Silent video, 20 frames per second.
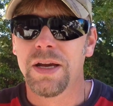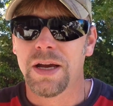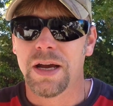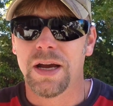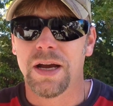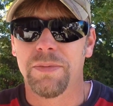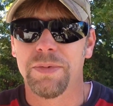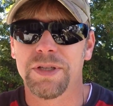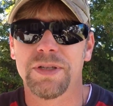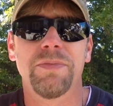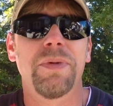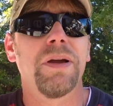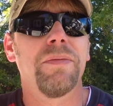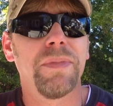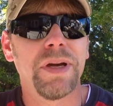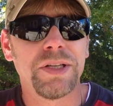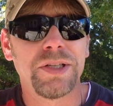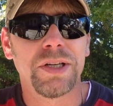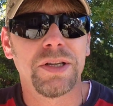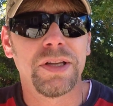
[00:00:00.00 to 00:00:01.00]
but somebody
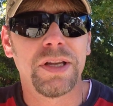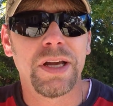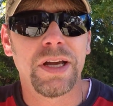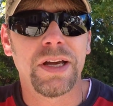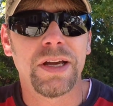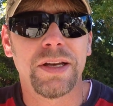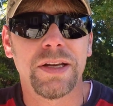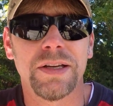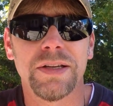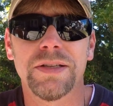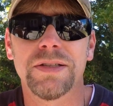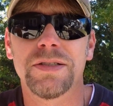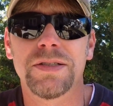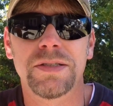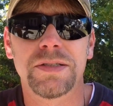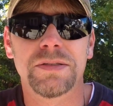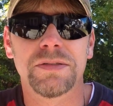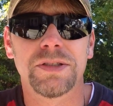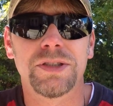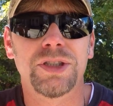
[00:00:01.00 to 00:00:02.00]
mentioned that
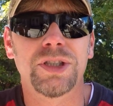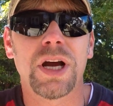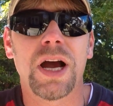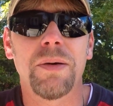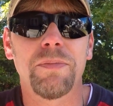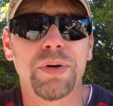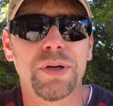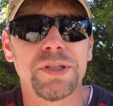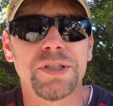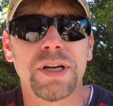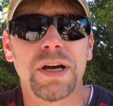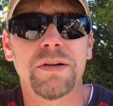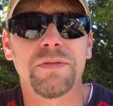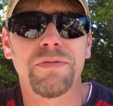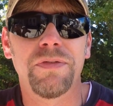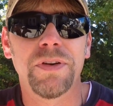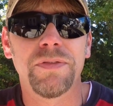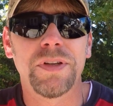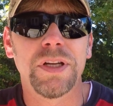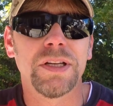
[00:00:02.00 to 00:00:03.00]
his shop puts out
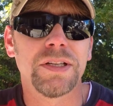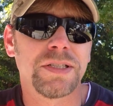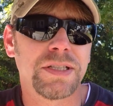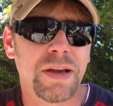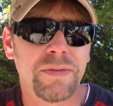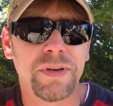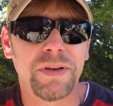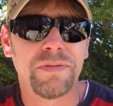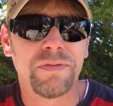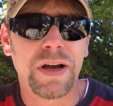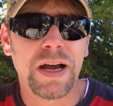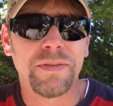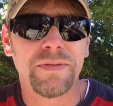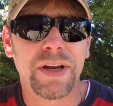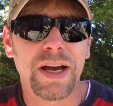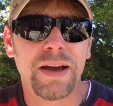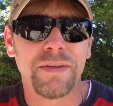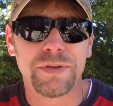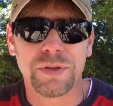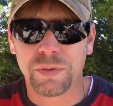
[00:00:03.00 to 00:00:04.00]
50 to 75
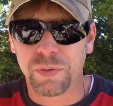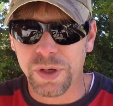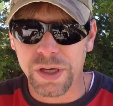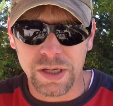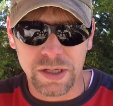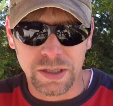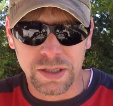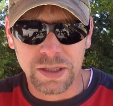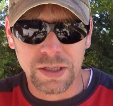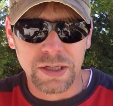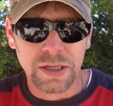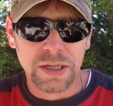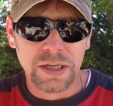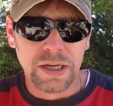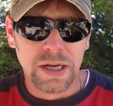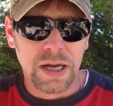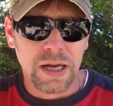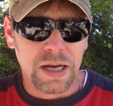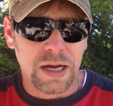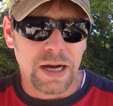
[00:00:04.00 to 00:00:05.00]
knives a week.
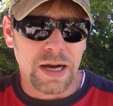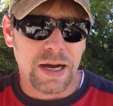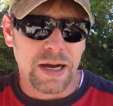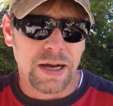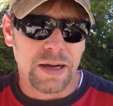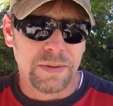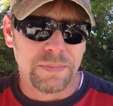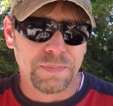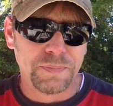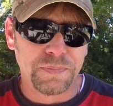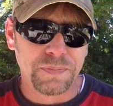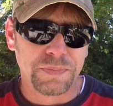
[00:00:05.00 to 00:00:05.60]
I